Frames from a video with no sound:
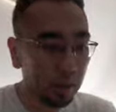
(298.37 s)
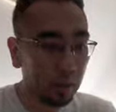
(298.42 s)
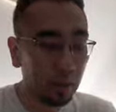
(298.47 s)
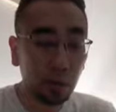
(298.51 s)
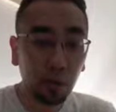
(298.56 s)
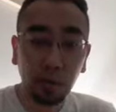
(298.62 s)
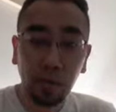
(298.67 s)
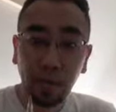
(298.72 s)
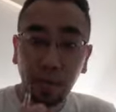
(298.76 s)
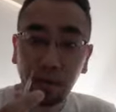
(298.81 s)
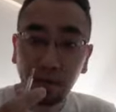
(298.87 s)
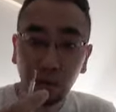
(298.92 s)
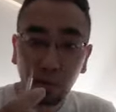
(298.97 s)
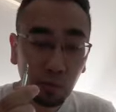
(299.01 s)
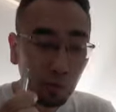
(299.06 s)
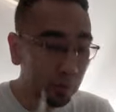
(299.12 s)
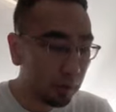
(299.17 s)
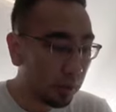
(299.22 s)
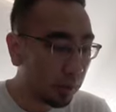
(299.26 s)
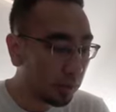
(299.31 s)
you can
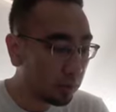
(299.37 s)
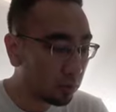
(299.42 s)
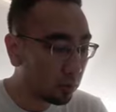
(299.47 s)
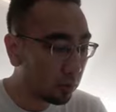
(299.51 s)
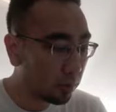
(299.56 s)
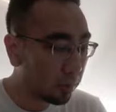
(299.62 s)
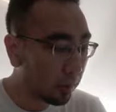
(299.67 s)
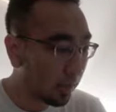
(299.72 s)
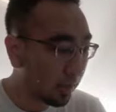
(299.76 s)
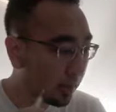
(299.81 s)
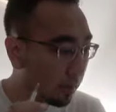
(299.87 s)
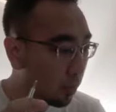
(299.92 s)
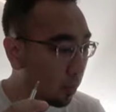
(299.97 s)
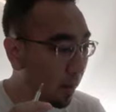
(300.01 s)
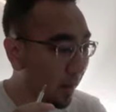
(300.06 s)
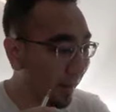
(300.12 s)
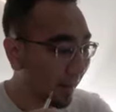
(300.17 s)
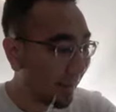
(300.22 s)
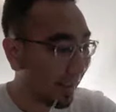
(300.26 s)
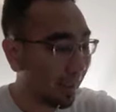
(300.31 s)
do is to plug
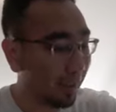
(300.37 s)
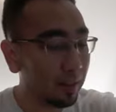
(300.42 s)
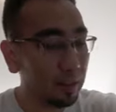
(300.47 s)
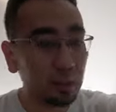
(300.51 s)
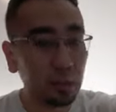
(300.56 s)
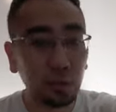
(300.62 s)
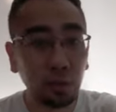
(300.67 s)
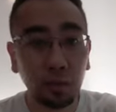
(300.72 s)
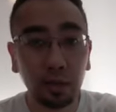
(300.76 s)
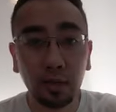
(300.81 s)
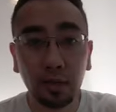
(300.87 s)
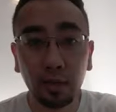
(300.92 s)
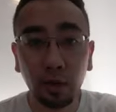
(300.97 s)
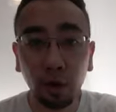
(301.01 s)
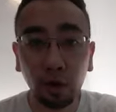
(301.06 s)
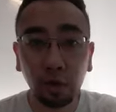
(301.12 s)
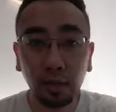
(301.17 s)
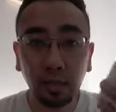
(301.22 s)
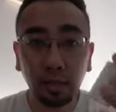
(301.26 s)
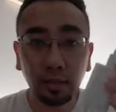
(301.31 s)
one end to the
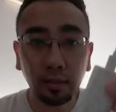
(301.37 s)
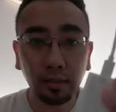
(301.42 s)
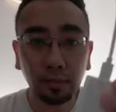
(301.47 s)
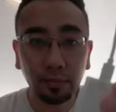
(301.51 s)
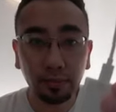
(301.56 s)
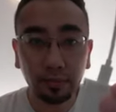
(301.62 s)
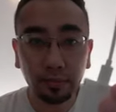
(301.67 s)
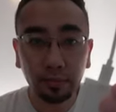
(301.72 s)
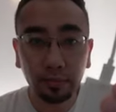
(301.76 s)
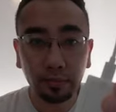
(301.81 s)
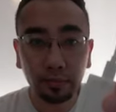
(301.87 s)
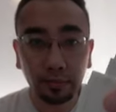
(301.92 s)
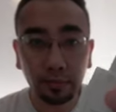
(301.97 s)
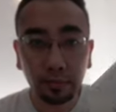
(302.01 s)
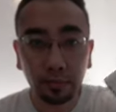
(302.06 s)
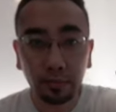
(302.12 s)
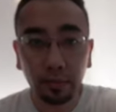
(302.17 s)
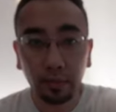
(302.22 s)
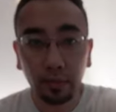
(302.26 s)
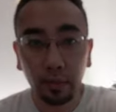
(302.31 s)
dongle,
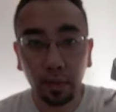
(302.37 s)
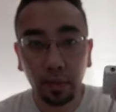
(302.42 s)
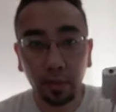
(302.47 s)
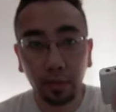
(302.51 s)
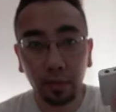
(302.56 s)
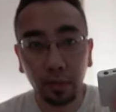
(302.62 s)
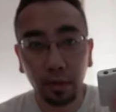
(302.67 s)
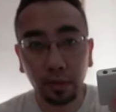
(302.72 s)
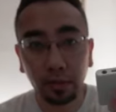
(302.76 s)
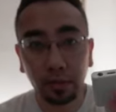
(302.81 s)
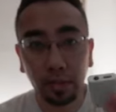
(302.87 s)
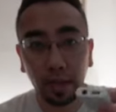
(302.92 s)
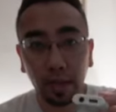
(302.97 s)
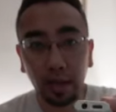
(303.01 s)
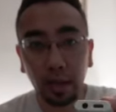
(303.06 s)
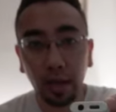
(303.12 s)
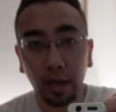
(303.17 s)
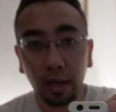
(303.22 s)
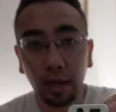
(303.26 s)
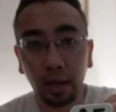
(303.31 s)
okay, because there
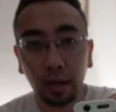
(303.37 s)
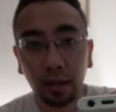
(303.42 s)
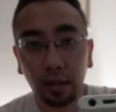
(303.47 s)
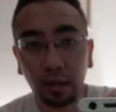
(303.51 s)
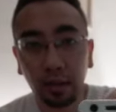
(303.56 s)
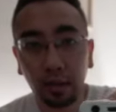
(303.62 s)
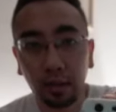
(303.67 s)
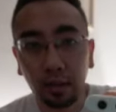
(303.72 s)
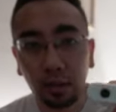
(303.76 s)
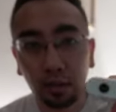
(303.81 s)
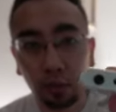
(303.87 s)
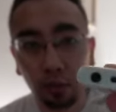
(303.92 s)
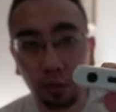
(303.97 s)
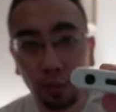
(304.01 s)
are two